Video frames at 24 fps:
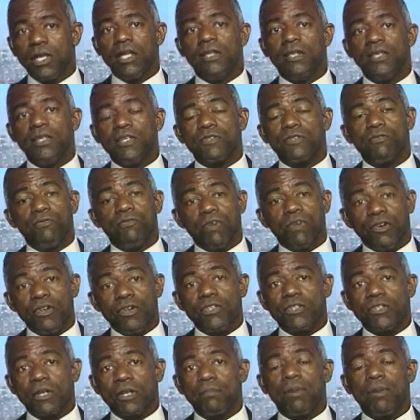in this
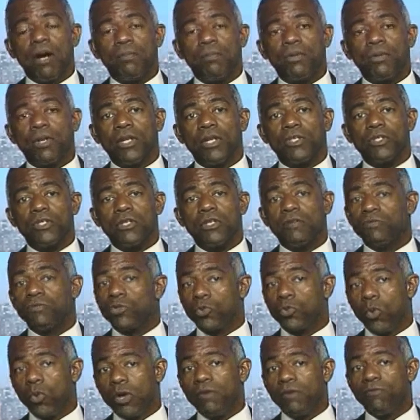very sick population
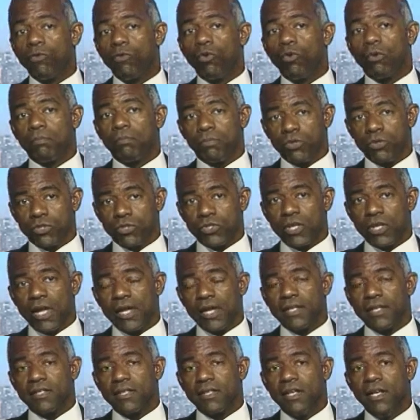of twenty-four
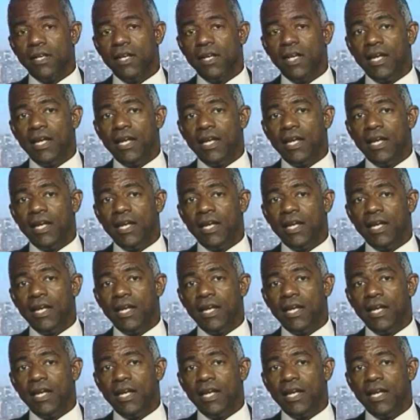percent.